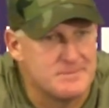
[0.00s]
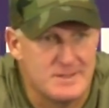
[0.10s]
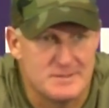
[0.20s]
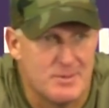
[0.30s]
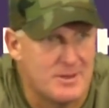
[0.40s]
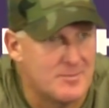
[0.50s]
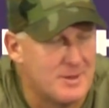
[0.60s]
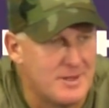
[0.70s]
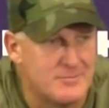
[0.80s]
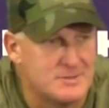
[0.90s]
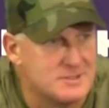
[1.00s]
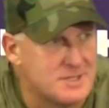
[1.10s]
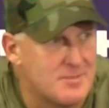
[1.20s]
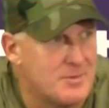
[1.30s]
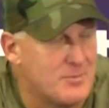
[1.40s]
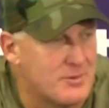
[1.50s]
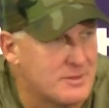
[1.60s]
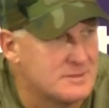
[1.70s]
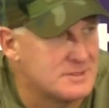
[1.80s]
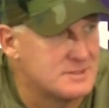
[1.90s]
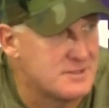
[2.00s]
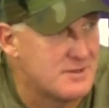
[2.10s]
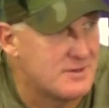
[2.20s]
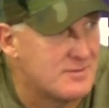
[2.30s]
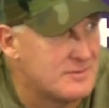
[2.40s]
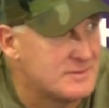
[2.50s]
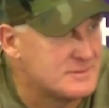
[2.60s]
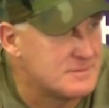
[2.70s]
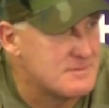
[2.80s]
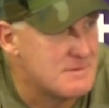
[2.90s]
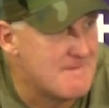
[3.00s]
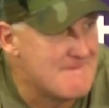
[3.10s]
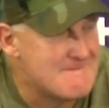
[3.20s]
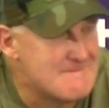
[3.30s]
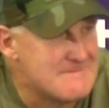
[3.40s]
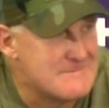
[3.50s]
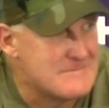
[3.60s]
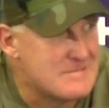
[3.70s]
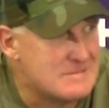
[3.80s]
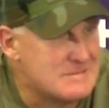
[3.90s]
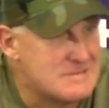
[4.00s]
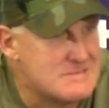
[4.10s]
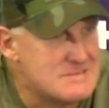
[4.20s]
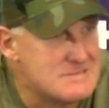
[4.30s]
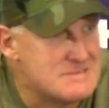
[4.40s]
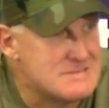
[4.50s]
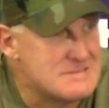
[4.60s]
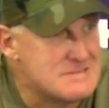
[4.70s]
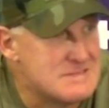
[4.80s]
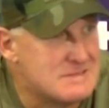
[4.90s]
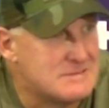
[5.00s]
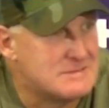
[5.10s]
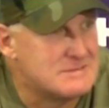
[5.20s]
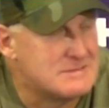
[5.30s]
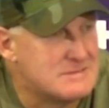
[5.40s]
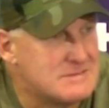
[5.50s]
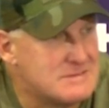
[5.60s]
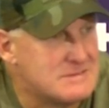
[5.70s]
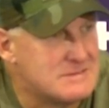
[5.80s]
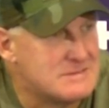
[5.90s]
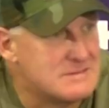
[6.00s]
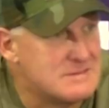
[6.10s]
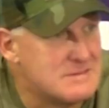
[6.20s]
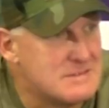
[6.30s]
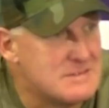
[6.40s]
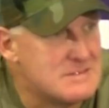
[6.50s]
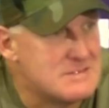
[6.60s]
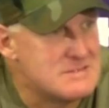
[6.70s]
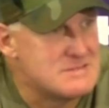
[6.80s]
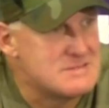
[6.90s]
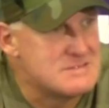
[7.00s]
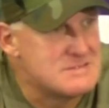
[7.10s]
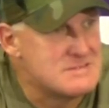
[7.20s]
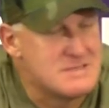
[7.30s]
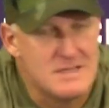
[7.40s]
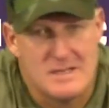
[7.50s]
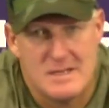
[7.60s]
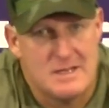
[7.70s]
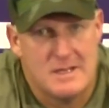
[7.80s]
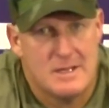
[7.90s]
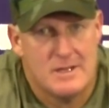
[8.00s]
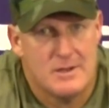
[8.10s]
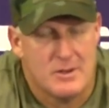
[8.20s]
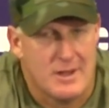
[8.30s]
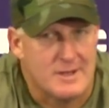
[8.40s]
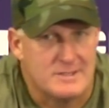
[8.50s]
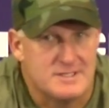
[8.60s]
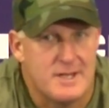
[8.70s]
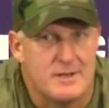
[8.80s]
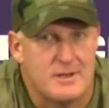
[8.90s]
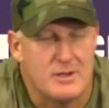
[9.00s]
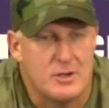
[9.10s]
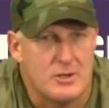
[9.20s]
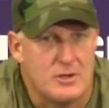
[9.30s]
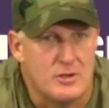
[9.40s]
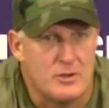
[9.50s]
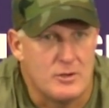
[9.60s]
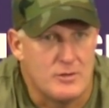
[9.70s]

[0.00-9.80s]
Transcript: That's bottom line. We just got to be more consistent on offense. When, when the team loses two in a row, are you seeing any dip in confidence? Like I said, you, you,